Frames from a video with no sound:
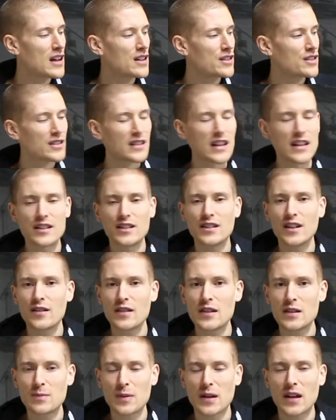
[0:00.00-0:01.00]
just letting you know
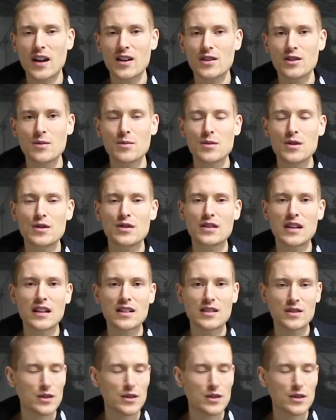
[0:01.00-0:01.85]
that it's percussion music,